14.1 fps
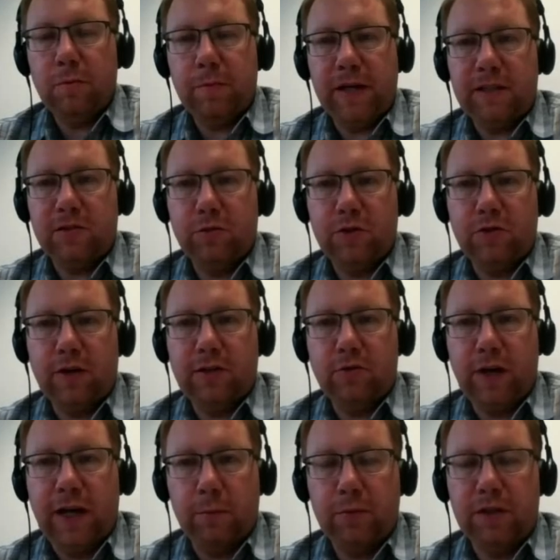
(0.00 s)
best. We try to
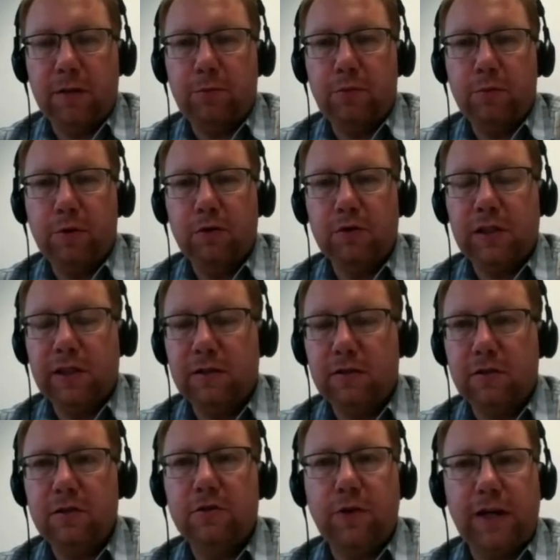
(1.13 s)
help the proposal and
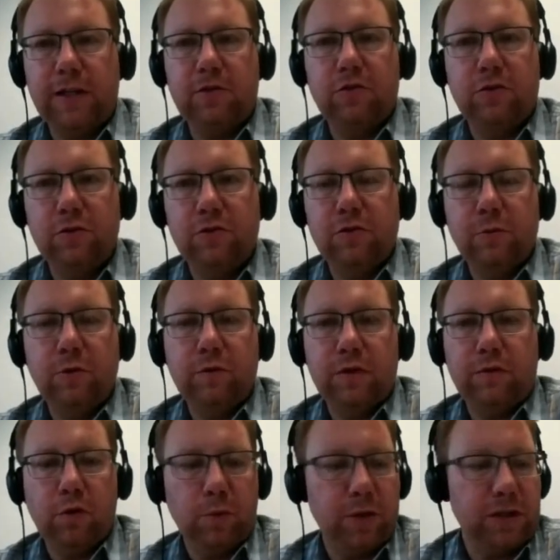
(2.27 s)
try to move
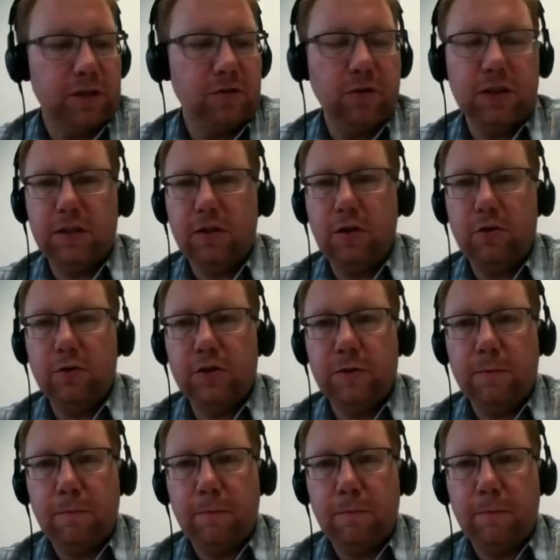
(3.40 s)
it forward as good as it goes.